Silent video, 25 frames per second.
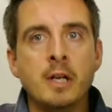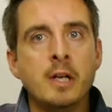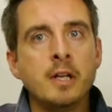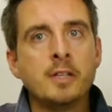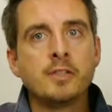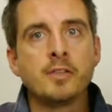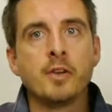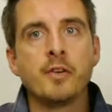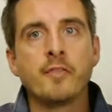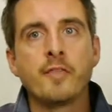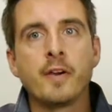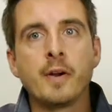
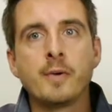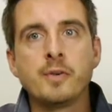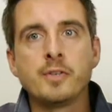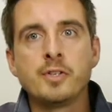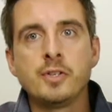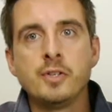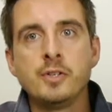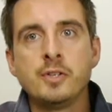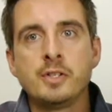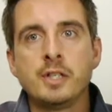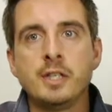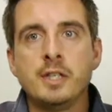So if I was
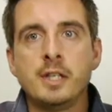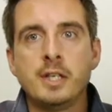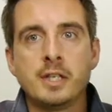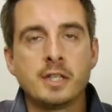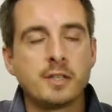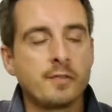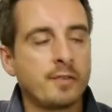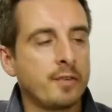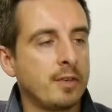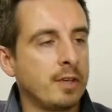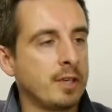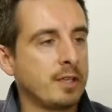using this
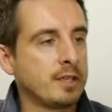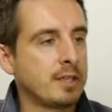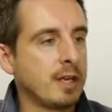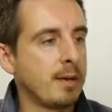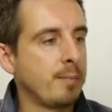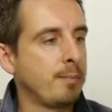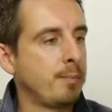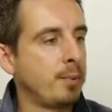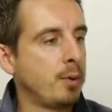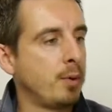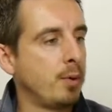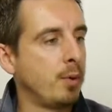for
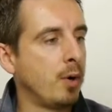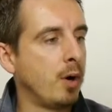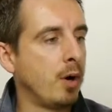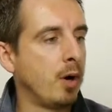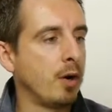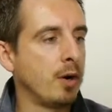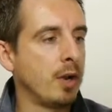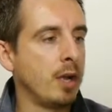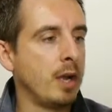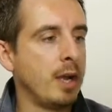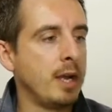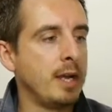example
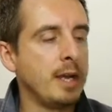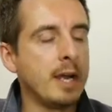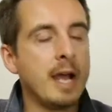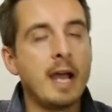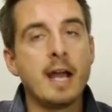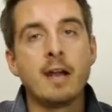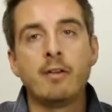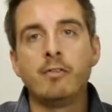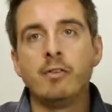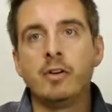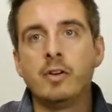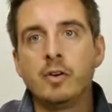on a
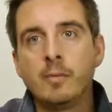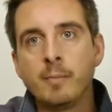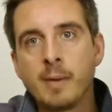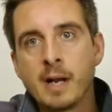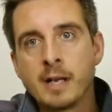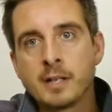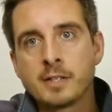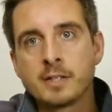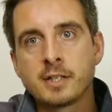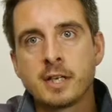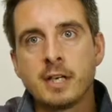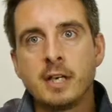aerial
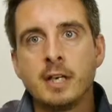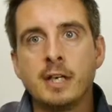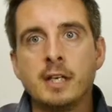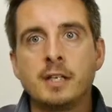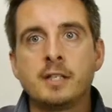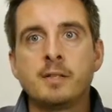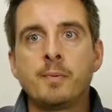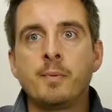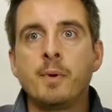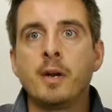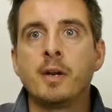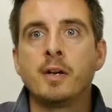mast
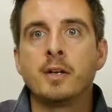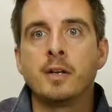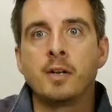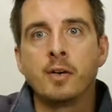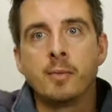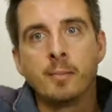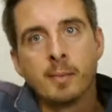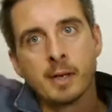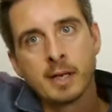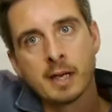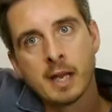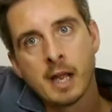kit where I've got
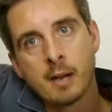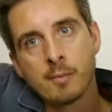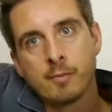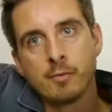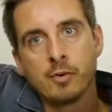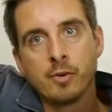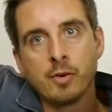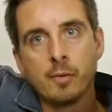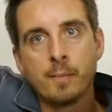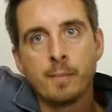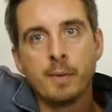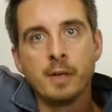my
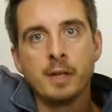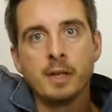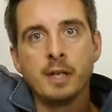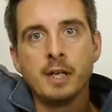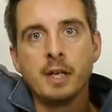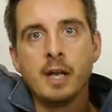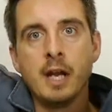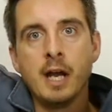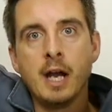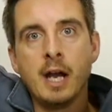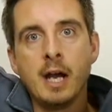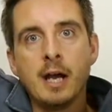camera up in the
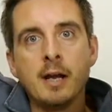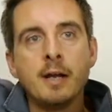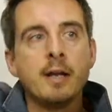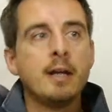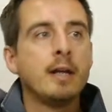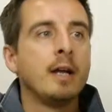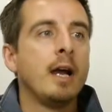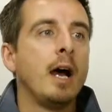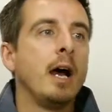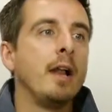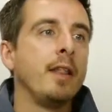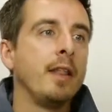
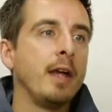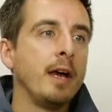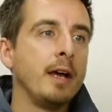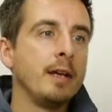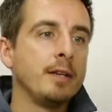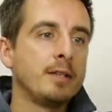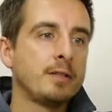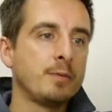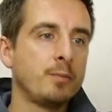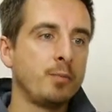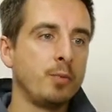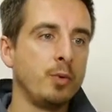air and
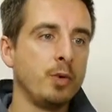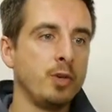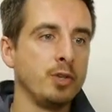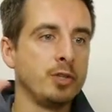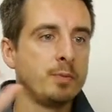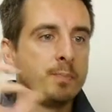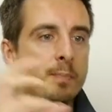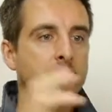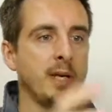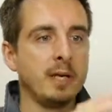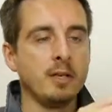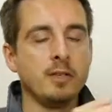that was
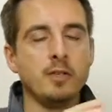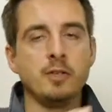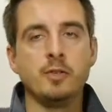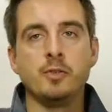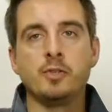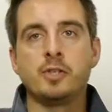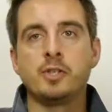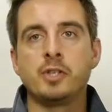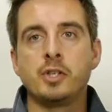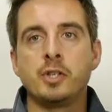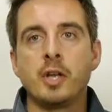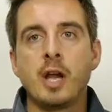being
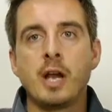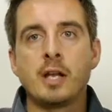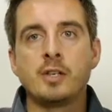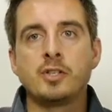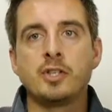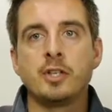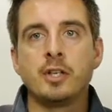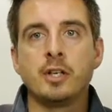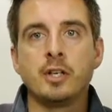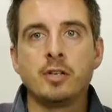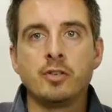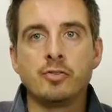used to
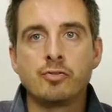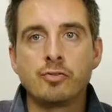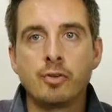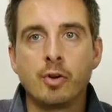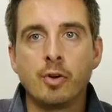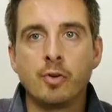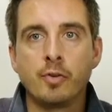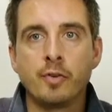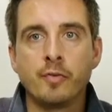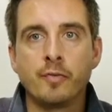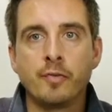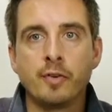actually
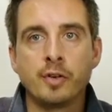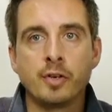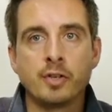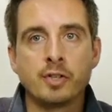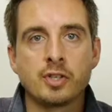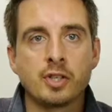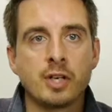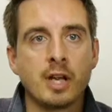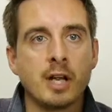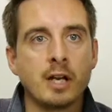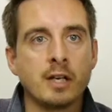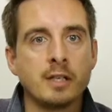control the
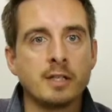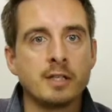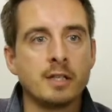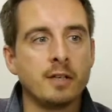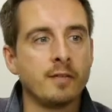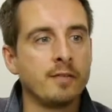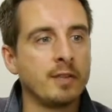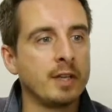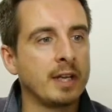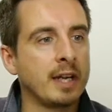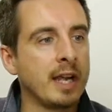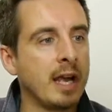functionality
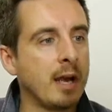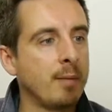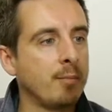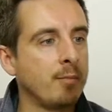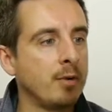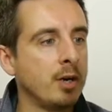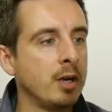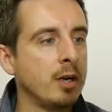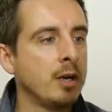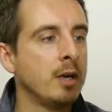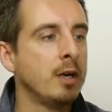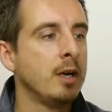of the
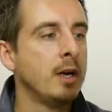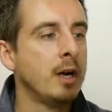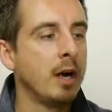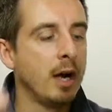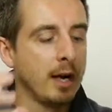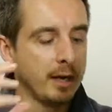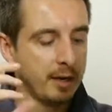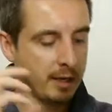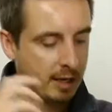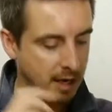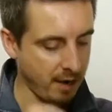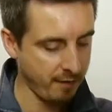camera,
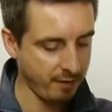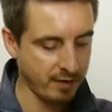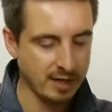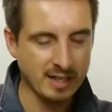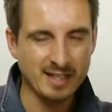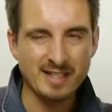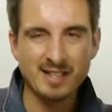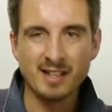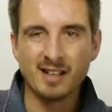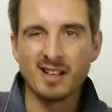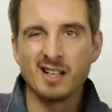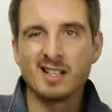I could have
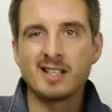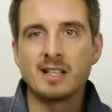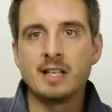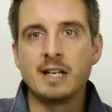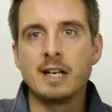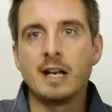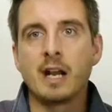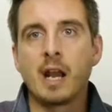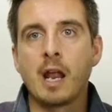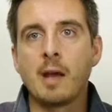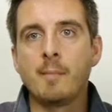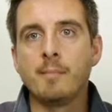this nicely
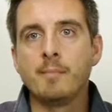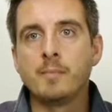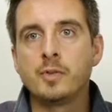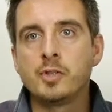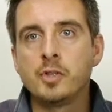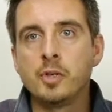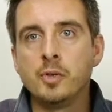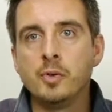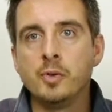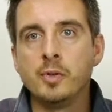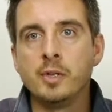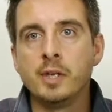clamped
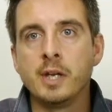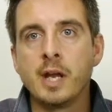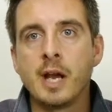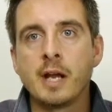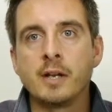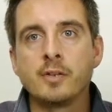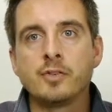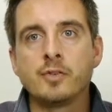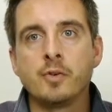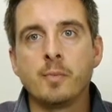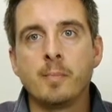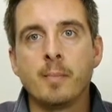to the
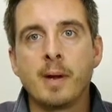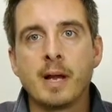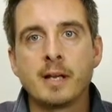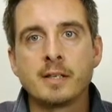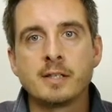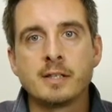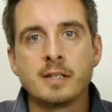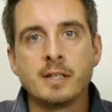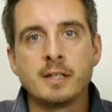actual mast